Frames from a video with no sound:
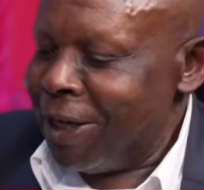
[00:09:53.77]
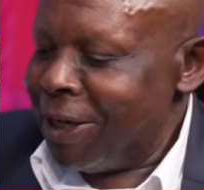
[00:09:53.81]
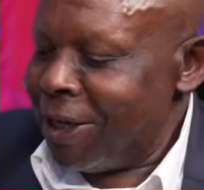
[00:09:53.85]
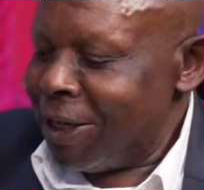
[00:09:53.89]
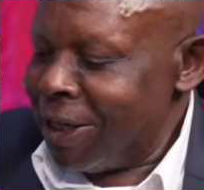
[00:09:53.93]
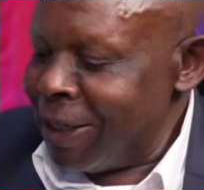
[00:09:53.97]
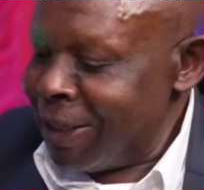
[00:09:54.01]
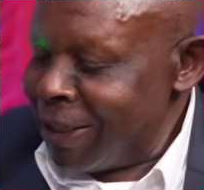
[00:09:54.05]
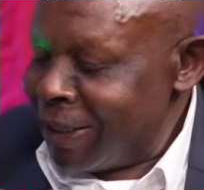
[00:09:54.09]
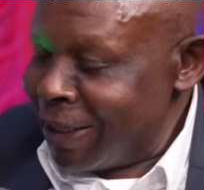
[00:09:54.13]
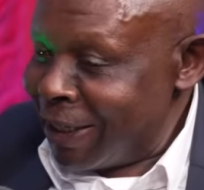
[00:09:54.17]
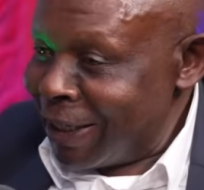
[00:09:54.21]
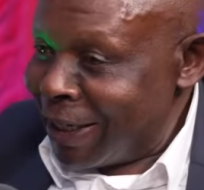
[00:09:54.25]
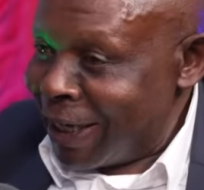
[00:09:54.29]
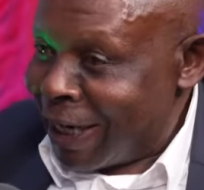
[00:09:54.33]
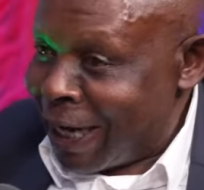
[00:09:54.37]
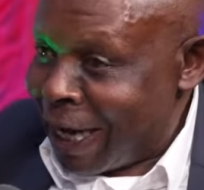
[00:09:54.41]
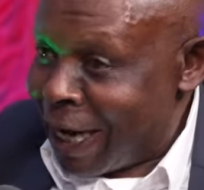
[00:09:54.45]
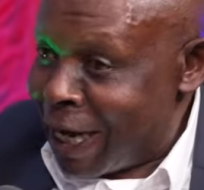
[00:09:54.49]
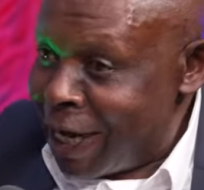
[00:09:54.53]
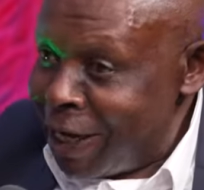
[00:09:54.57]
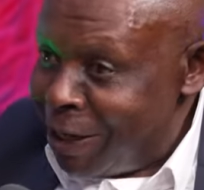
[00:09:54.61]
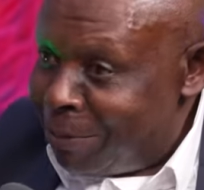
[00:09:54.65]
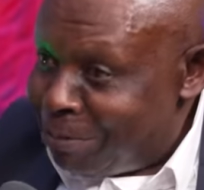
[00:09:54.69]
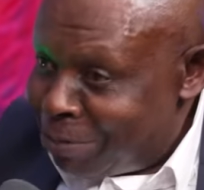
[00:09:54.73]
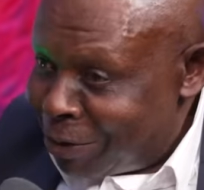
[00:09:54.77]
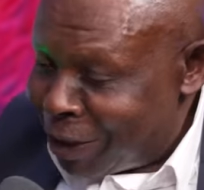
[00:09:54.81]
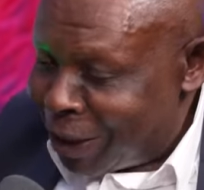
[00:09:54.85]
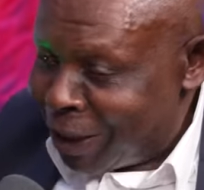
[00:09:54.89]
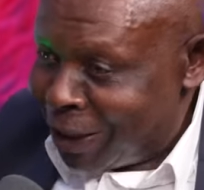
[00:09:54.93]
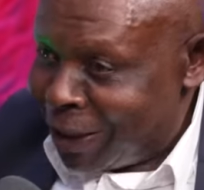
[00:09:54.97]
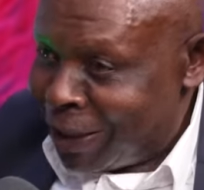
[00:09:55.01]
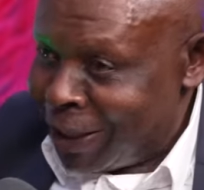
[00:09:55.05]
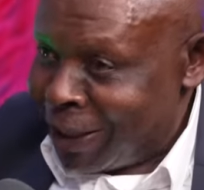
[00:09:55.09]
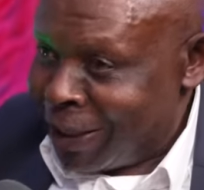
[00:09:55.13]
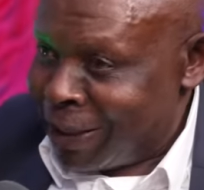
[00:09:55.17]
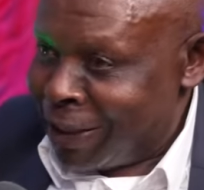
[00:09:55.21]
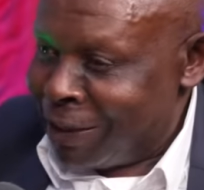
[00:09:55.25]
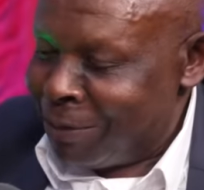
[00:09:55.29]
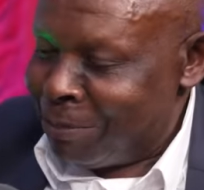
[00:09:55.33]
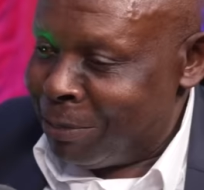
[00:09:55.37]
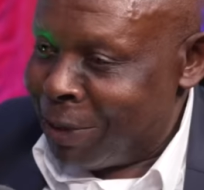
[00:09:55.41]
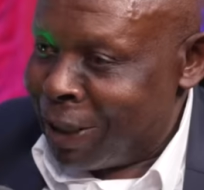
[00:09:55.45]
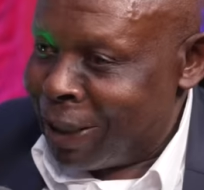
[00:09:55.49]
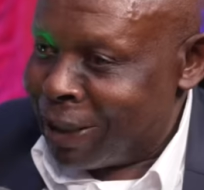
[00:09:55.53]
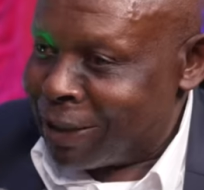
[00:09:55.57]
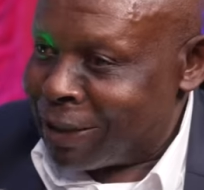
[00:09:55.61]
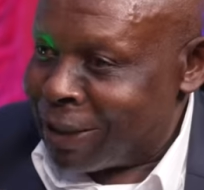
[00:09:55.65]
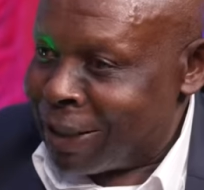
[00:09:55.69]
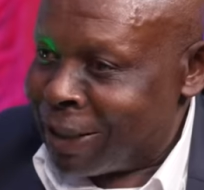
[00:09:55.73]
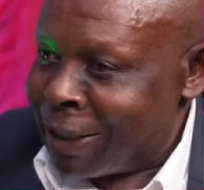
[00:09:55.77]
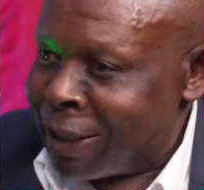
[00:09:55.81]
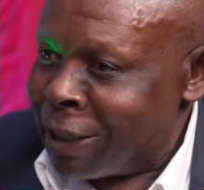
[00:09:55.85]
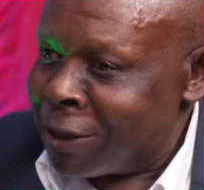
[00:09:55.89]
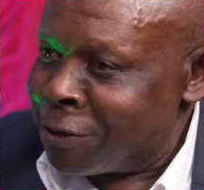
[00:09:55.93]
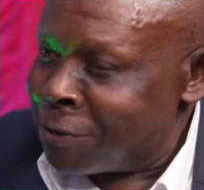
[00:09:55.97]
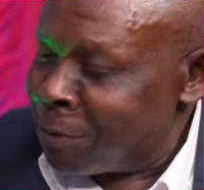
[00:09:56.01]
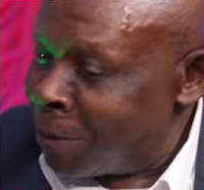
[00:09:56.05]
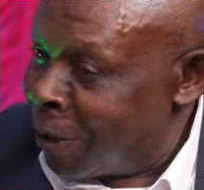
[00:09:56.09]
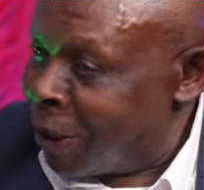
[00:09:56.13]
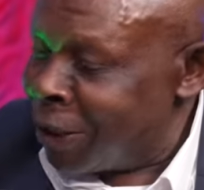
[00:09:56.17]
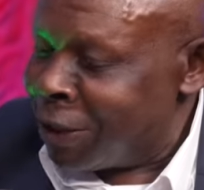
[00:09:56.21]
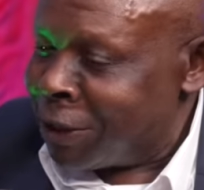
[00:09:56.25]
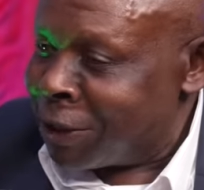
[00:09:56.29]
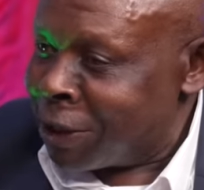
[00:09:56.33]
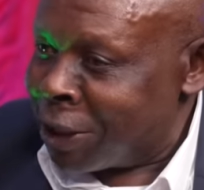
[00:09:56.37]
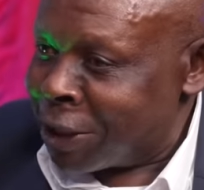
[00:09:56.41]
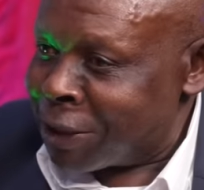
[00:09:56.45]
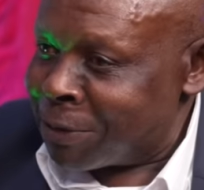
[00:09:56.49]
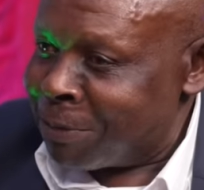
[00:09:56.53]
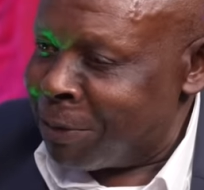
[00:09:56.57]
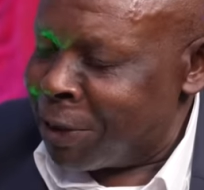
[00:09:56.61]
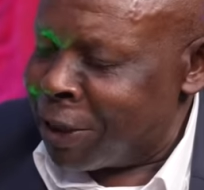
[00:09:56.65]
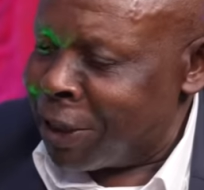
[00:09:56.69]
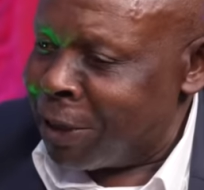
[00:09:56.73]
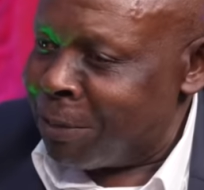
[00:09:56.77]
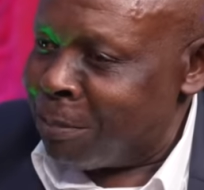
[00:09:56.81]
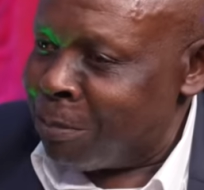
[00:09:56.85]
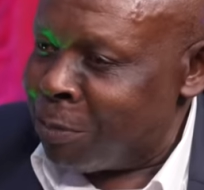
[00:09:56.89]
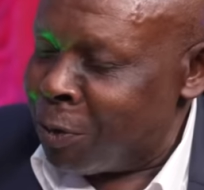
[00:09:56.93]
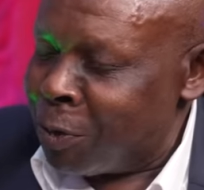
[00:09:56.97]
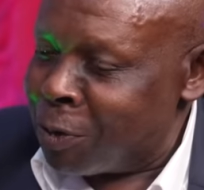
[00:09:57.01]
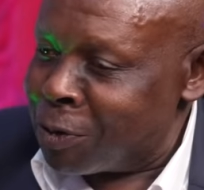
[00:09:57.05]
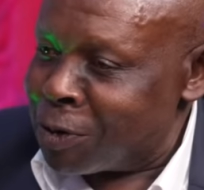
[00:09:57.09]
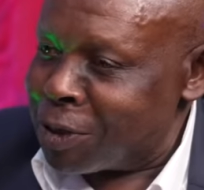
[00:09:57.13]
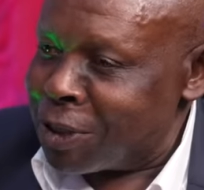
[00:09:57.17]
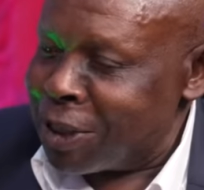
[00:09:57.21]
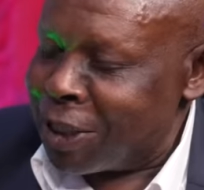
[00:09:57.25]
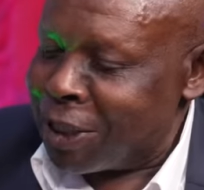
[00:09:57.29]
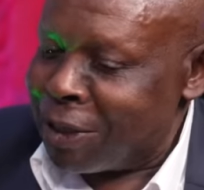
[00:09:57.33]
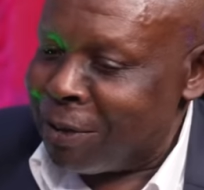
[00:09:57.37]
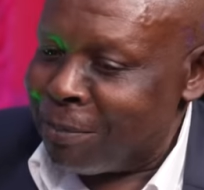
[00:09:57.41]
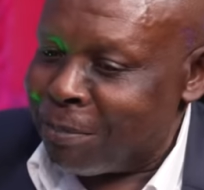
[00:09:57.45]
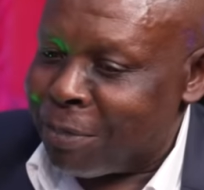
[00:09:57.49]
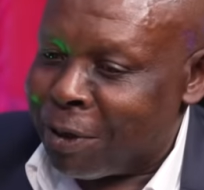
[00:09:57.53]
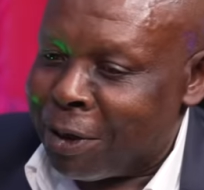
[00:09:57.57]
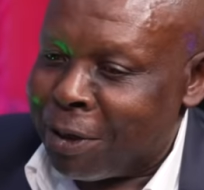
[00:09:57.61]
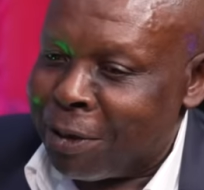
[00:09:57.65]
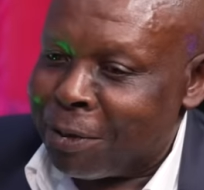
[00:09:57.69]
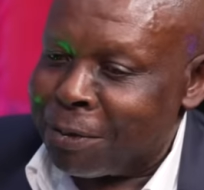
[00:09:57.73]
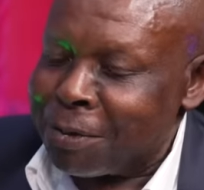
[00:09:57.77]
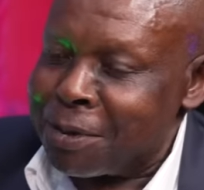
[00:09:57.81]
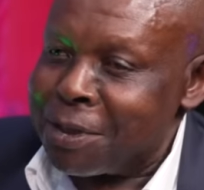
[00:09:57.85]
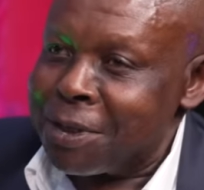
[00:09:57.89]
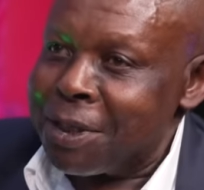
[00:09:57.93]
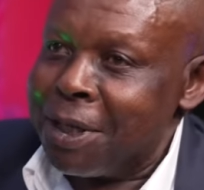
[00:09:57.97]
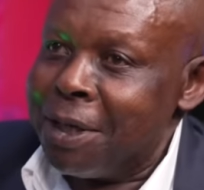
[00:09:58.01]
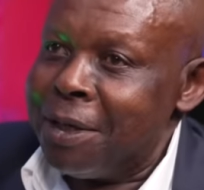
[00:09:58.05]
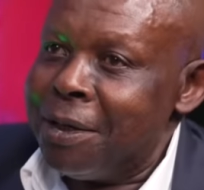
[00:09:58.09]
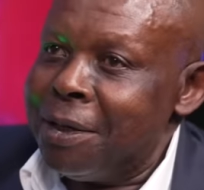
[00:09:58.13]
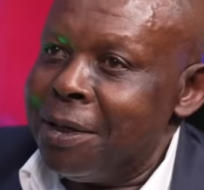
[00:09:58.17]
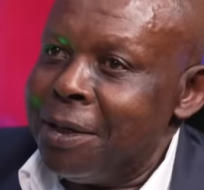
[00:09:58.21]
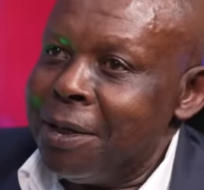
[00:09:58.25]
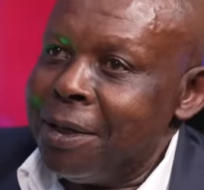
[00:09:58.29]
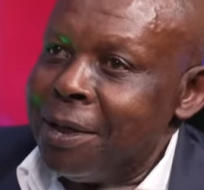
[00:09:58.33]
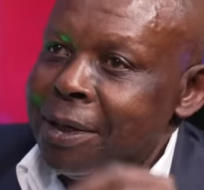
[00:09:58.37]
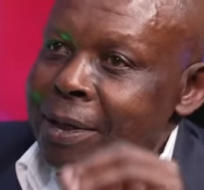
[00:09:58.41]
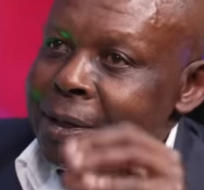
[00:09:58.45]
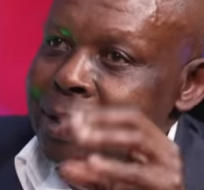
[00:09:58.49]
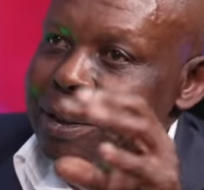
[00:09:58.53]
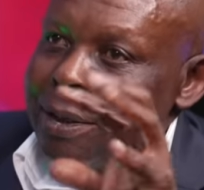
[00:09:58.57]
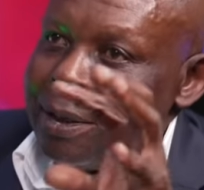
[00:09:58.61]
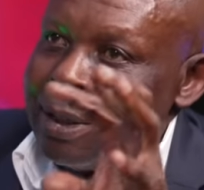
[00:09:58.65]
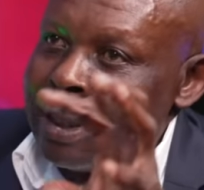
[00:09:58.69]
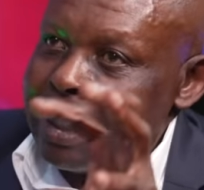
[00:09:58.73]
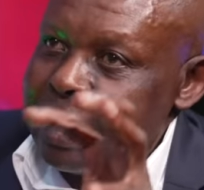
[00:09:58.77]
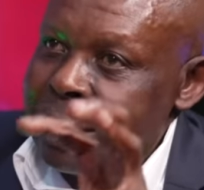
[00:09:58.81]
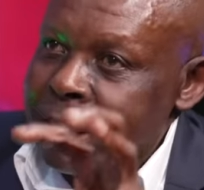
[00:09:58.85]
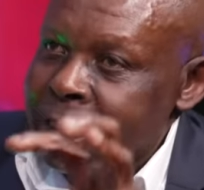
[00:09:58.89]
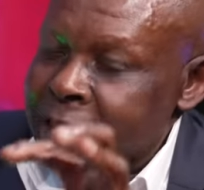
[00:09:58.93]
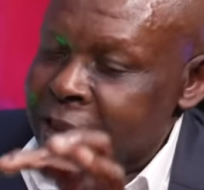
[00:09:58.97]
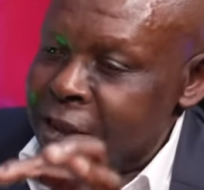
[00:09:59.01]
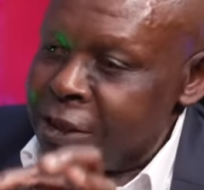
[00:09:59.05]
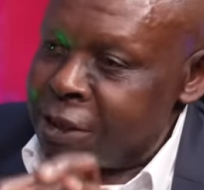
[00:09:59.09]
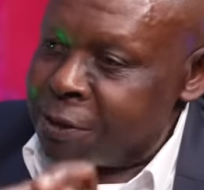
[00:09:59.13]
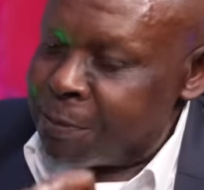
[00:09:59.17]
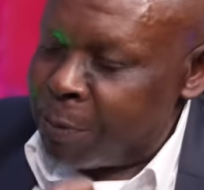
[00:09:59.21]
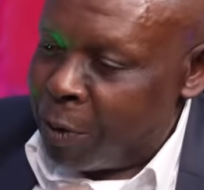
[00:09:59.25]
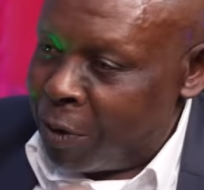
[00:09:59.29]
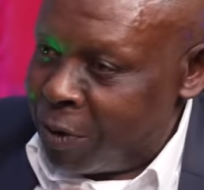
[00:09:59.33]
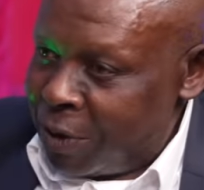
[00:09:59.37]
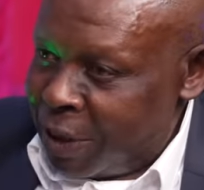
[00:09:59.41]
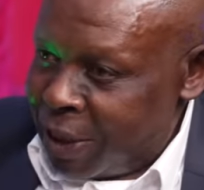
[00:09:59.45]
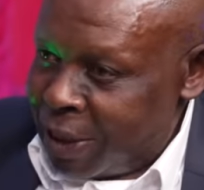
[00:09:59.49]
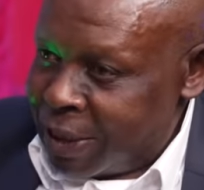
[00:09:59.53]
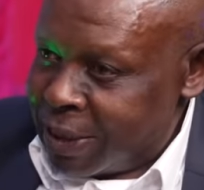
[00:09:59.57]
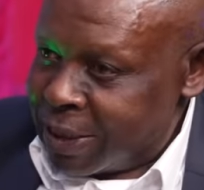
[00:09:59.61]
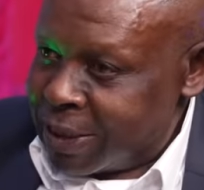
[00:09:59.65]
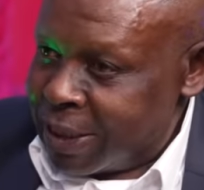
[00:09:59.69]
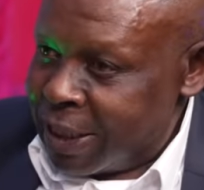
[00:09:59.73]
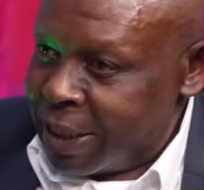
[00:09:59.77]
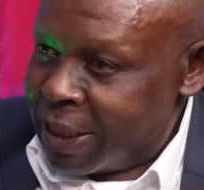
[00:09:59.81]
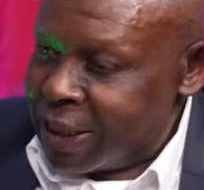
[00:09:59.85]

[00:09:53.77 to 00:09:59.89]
In the Cape Killarney matter, that's one judgment I'm boasting about, the respondents, that